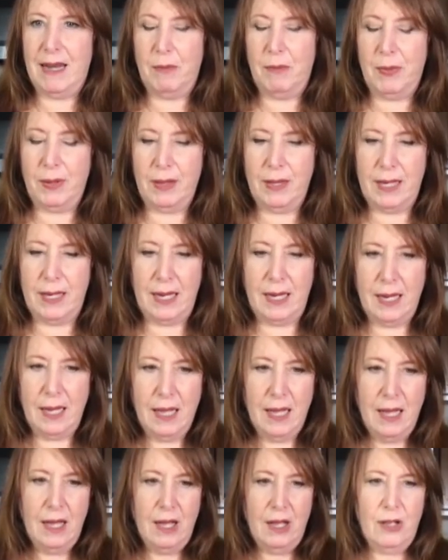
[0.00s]

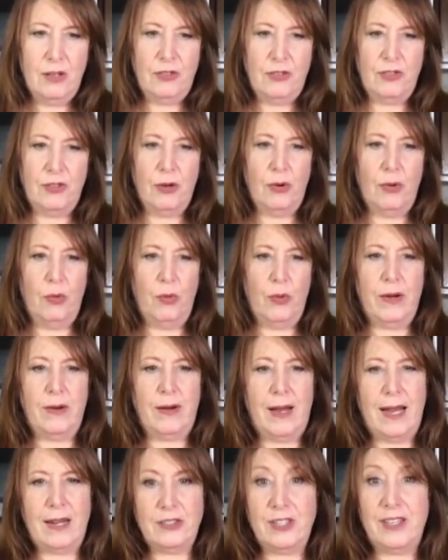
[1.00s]
ability so we're
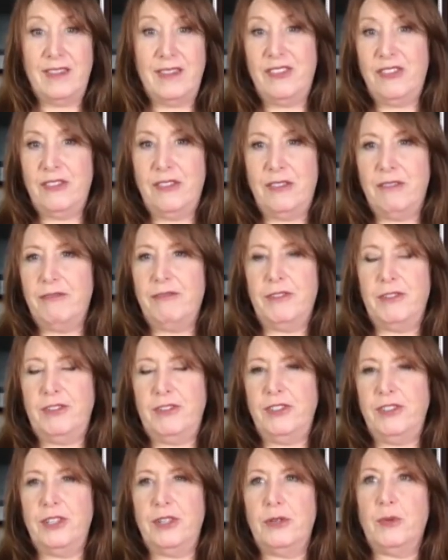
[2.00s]
actually this is the
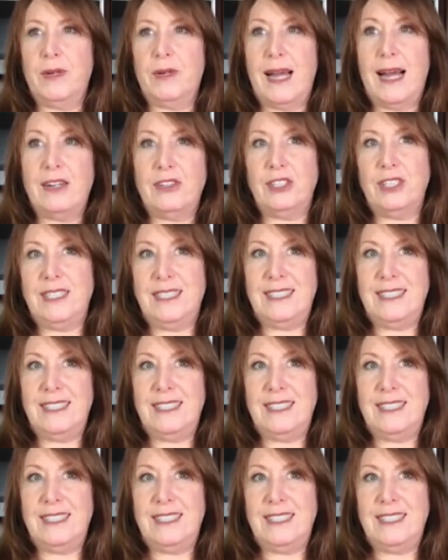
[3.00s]
first year we're actually